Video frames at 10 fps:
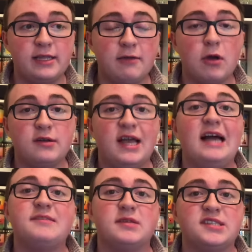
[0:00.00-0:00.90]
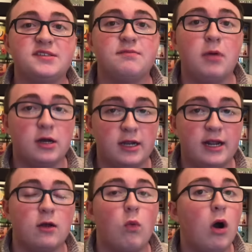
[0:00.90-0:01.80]
tea rose has been spotted
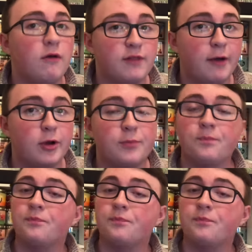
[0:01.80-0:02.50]
in a wallflower.